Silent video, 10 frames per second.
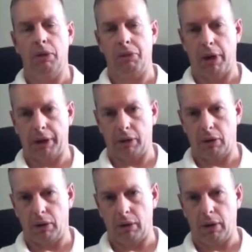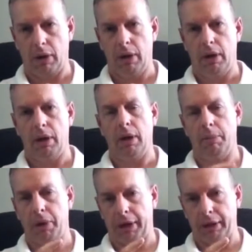threatening her,
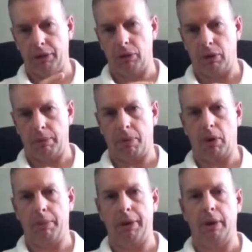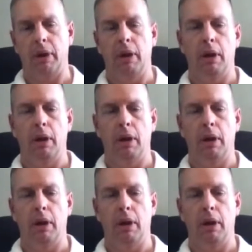breaking into her apartment.